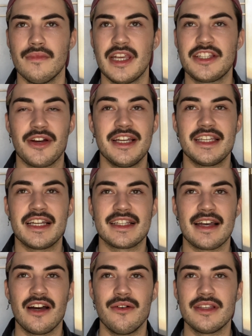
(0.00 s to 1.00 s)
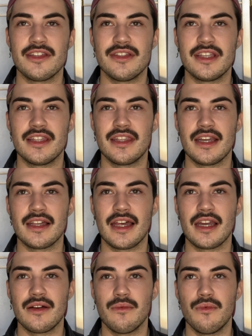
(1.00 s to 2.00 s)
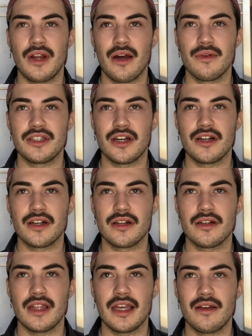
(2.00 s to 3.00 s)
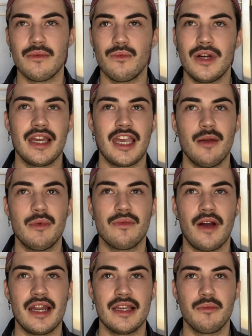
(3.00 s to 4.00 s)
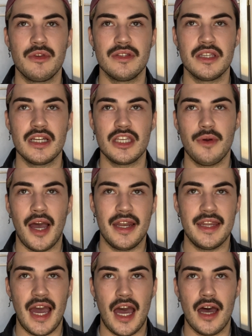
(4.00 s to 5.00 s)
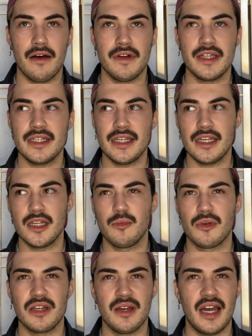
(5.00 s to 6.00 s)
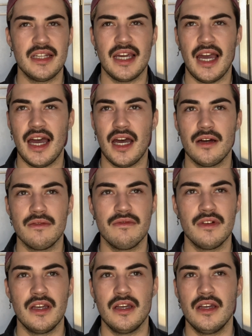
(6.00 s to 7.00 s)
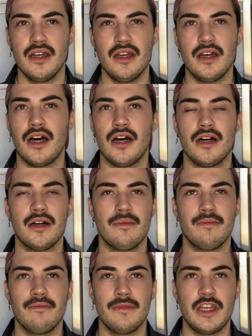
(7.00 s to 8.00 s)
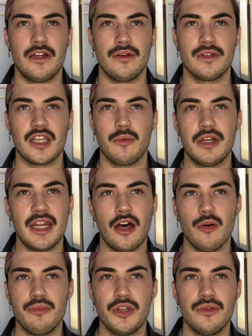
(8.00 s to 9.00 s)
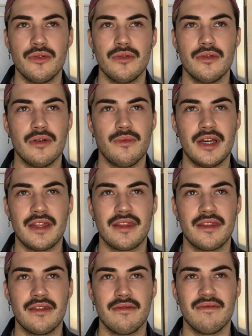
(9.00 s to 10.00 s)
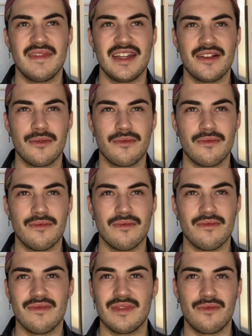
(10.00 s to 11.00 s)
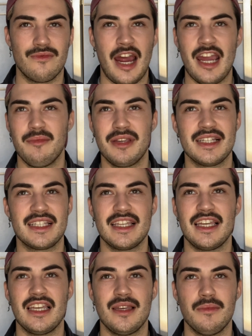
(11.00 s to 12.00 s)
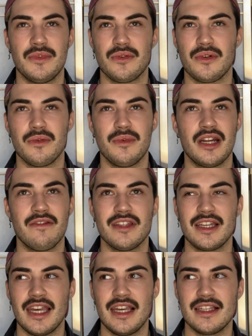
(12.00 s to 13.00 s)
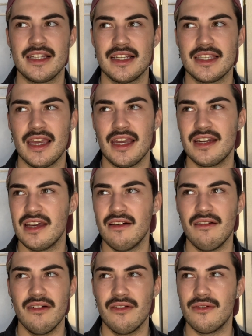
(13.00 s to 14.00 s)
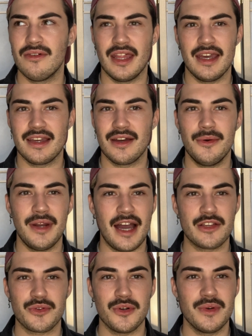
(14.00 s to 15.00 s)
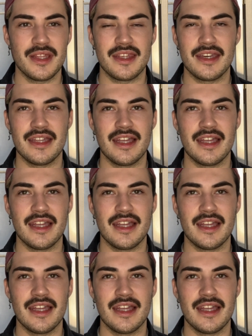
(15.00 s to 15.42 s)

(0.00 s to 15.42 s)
It's crazy because I always used to think like when I was younger, like when it came to writing music, you had to have a team or you had to have, you know, someone to help you with, you know, rhyming schemes or whatever the case. And it's like, no, like go natural with it.